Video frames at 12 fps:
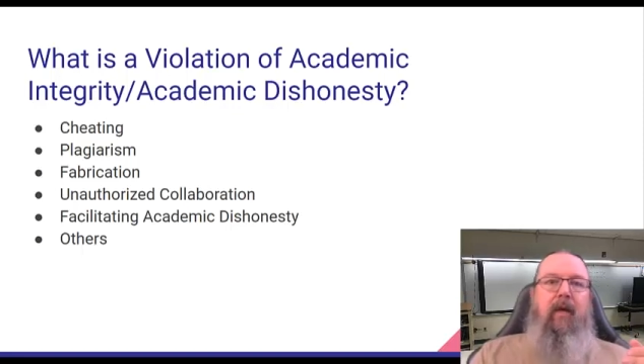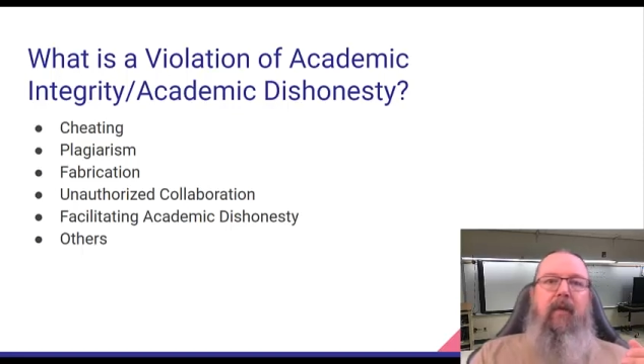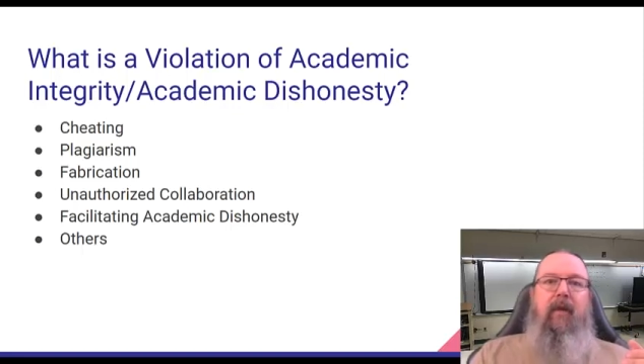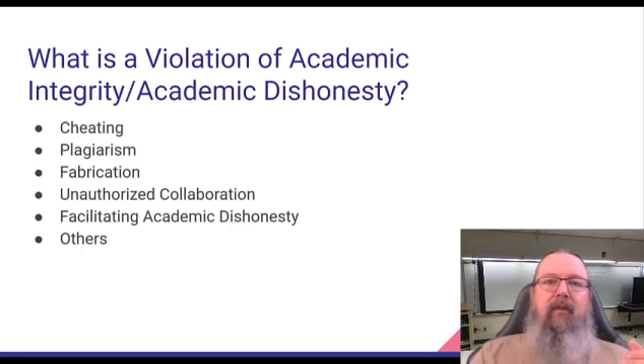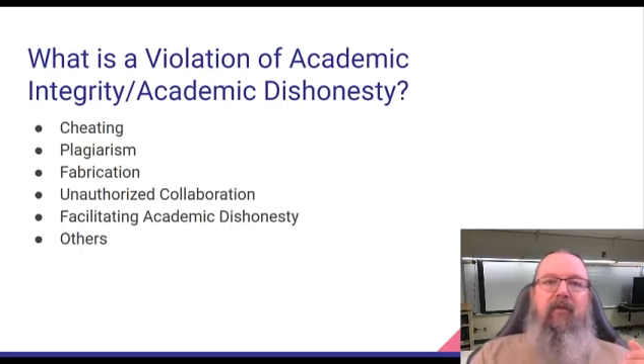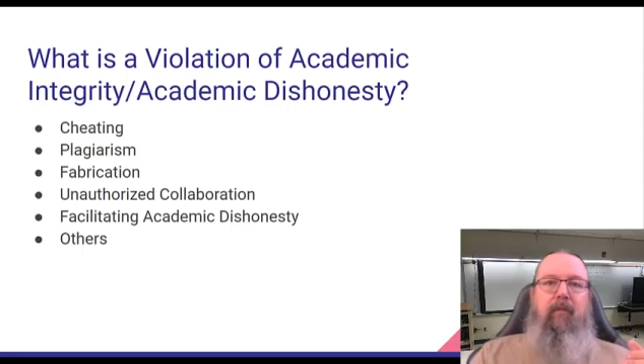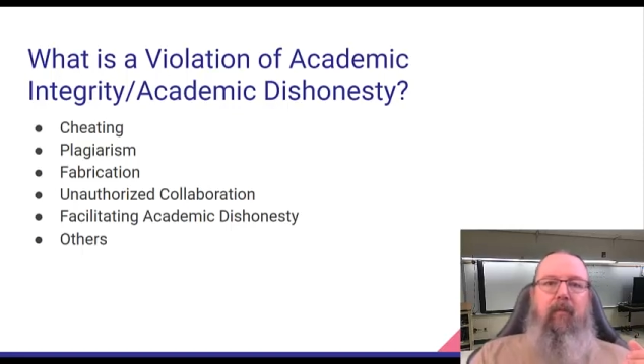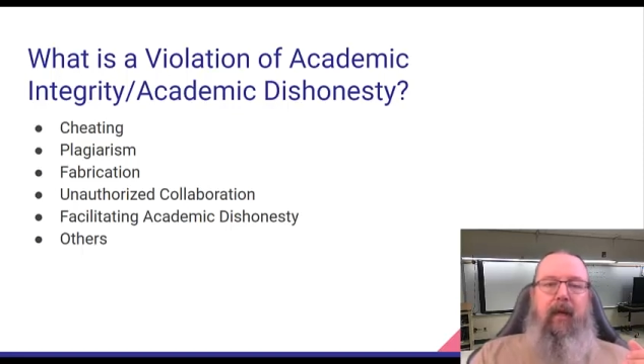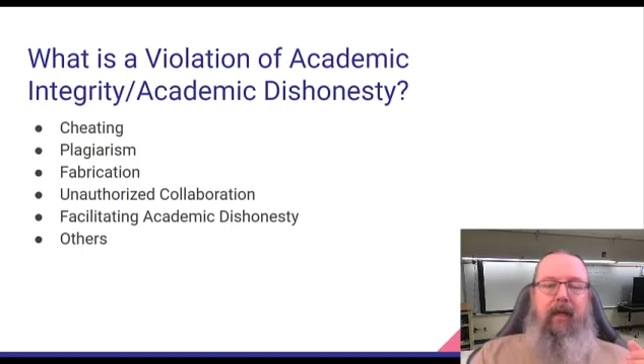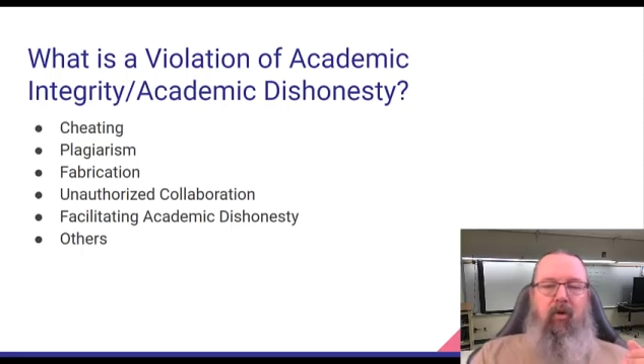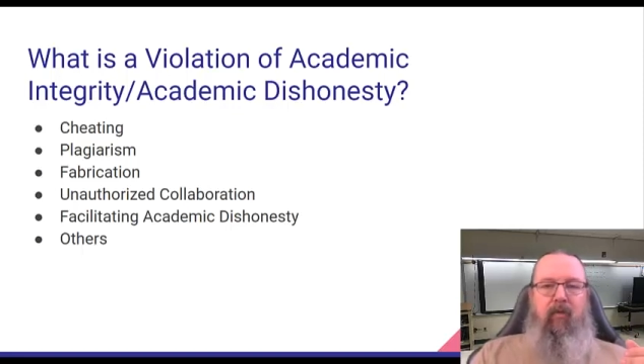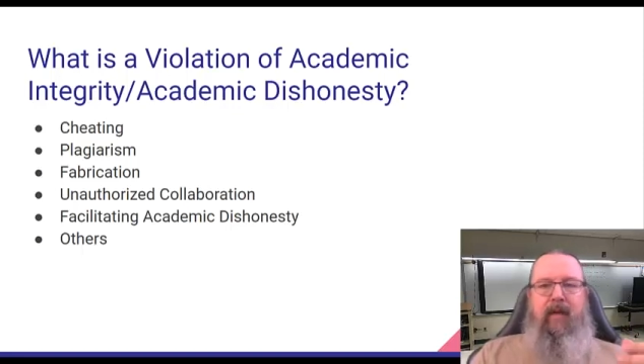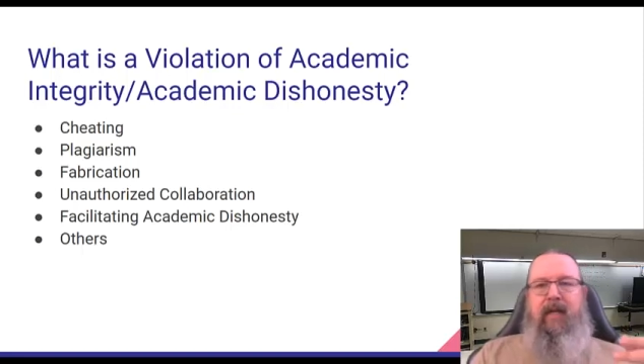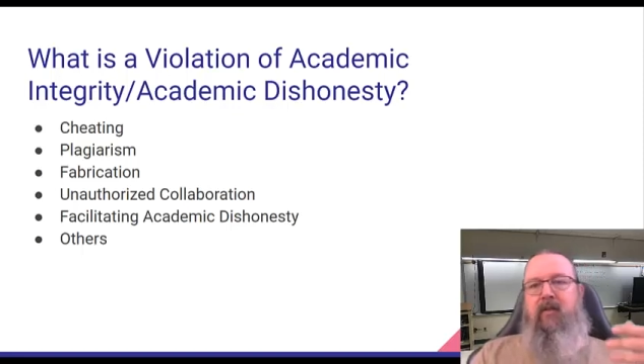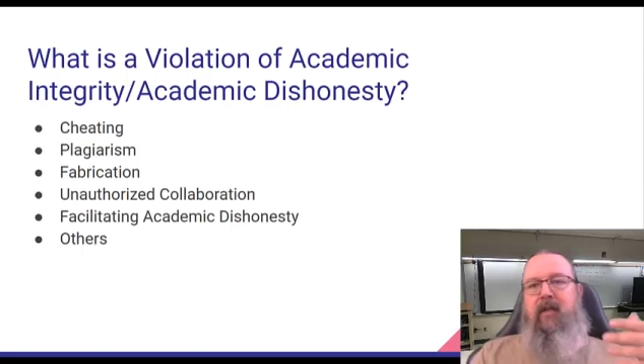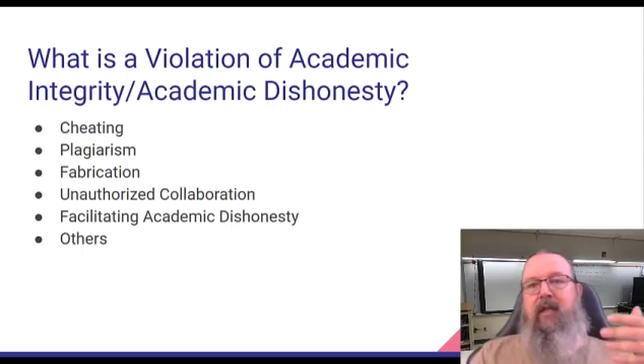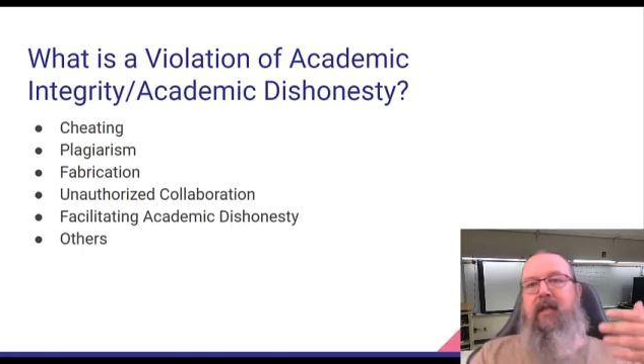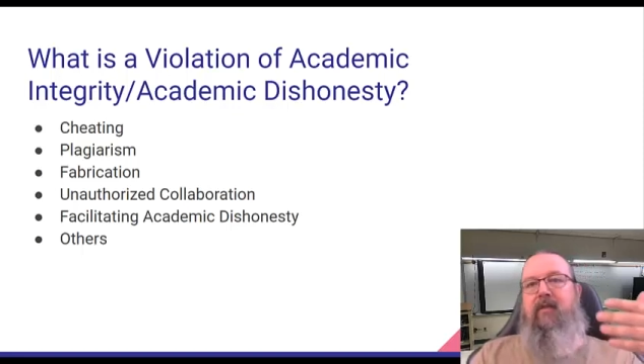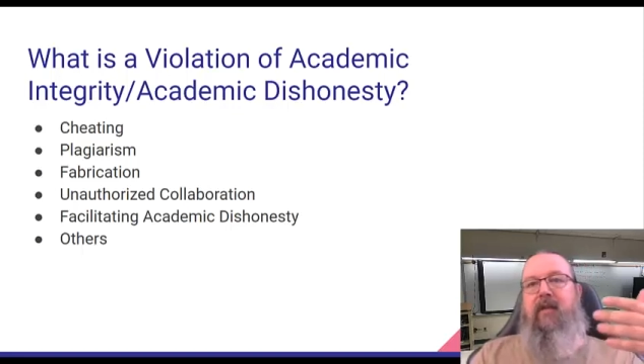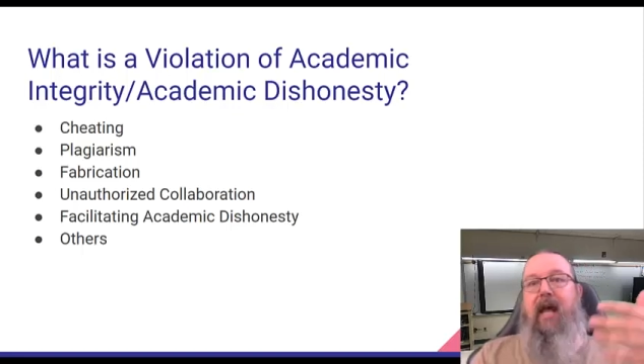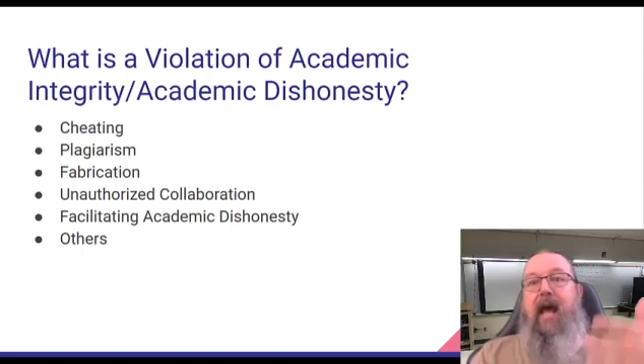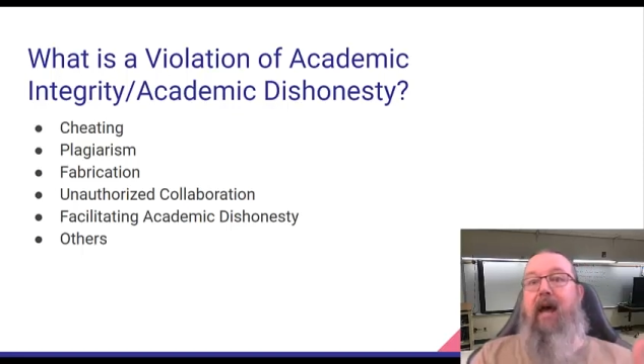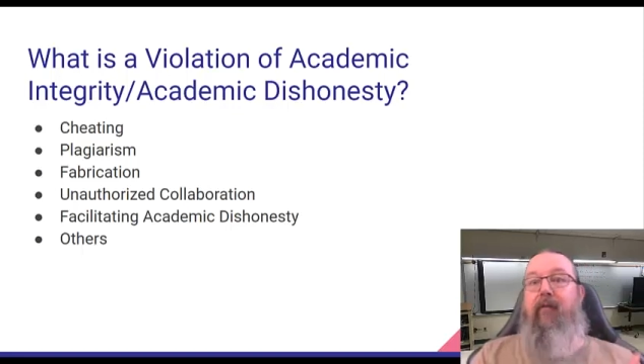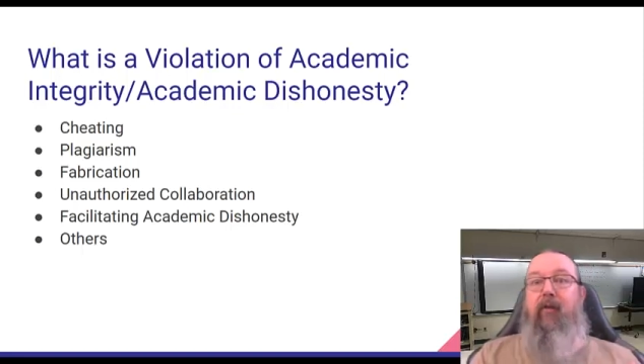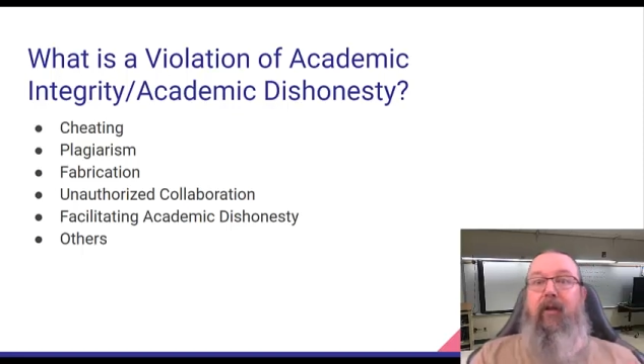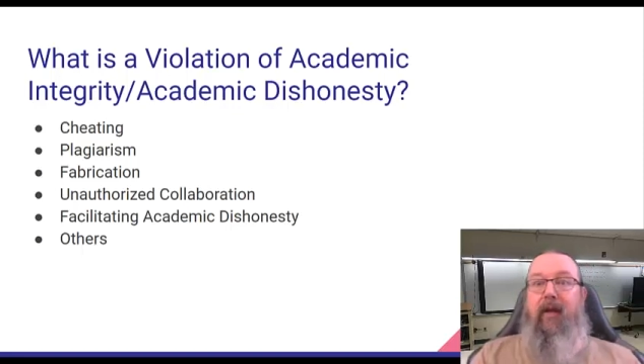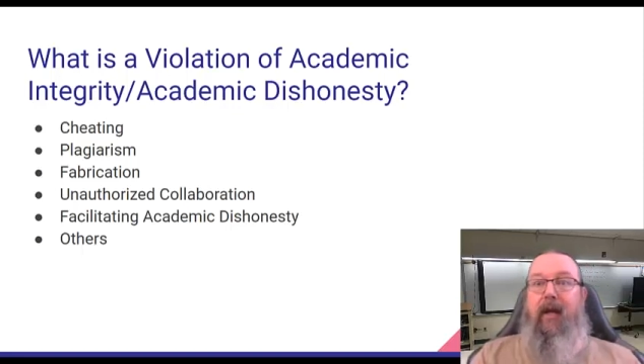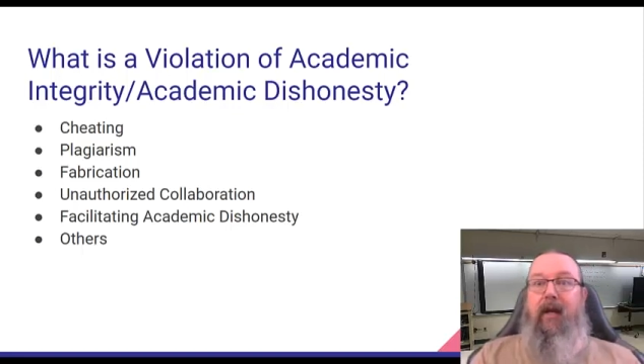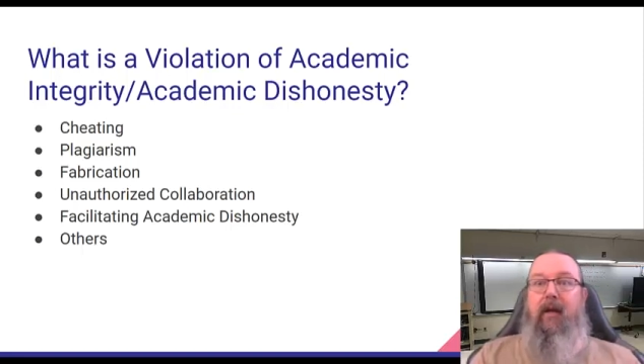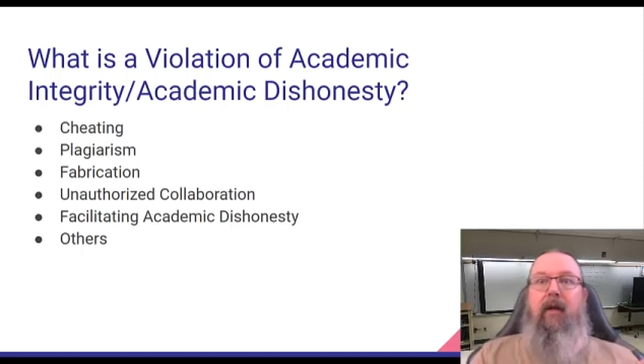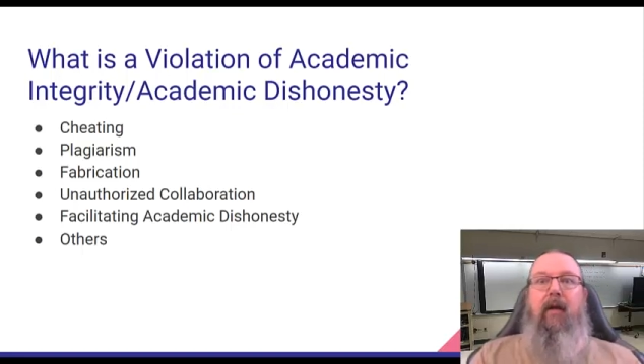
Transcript: This by no means is everything,